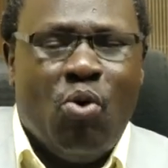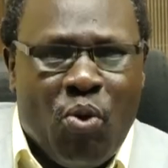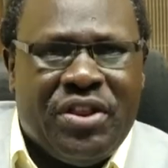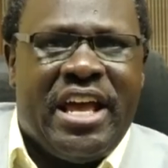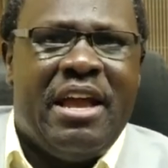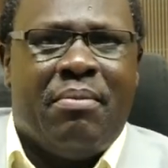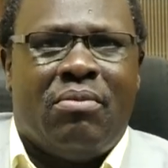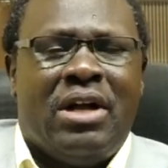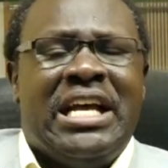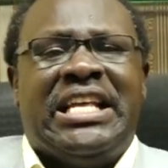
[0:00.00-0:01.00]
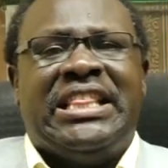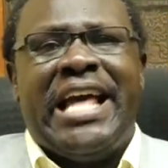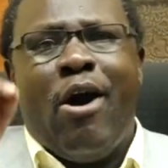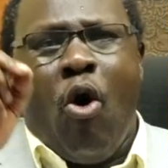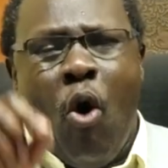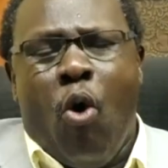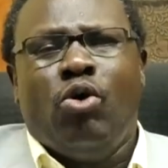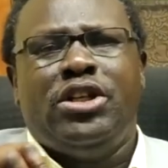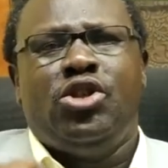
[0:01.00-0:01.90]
with him. The old